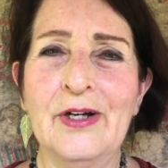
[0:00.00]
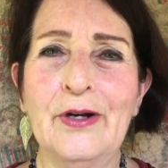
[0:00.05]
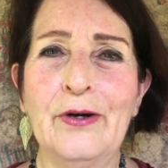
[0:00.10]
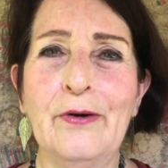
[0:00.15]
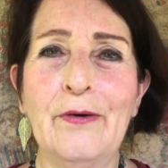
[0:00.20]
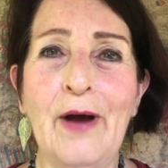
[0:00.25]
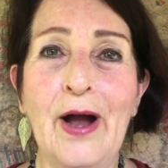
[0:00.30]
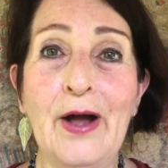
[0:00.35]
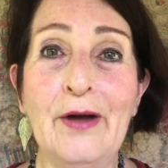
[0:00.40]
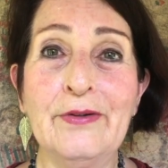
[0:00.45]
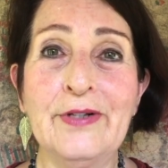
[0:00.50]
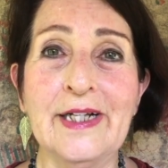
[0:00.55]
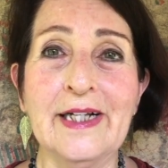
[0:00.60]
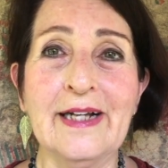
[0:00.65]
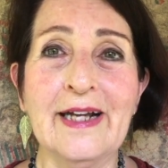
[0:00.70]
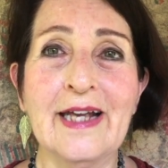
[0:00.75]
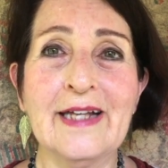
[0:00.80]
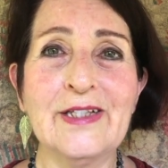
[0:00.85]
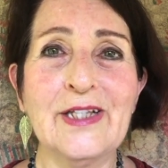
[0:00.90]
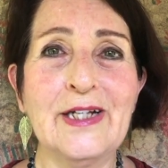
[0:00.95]

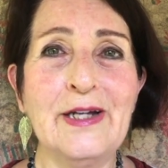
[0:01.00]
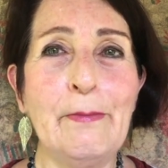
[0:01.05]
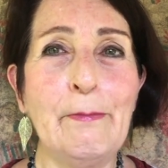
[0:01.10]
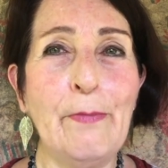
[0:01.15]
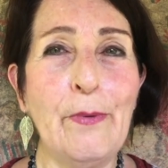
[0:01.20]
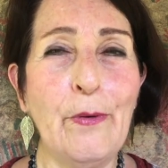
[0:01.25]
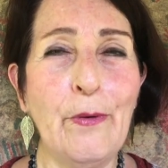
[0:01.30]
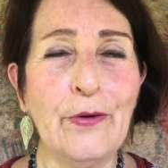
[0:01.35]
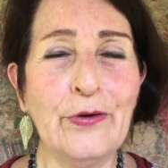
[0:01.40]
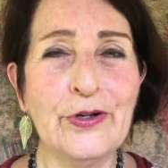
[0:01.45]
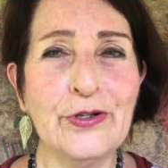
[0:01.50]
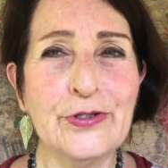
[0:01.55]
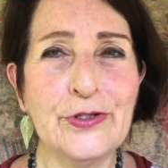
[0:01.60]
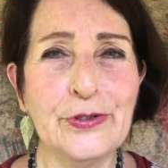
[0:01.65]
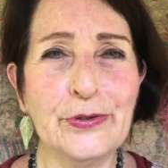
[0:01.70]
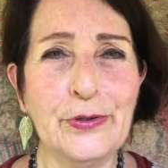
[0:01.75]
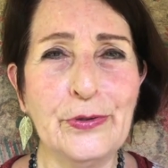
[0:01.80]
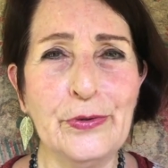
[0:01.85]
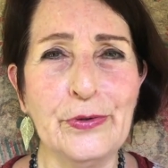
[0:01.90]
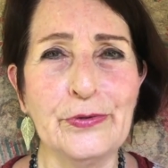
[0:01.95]
Grounding is an important
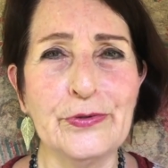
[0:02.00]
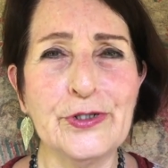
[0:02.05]
tool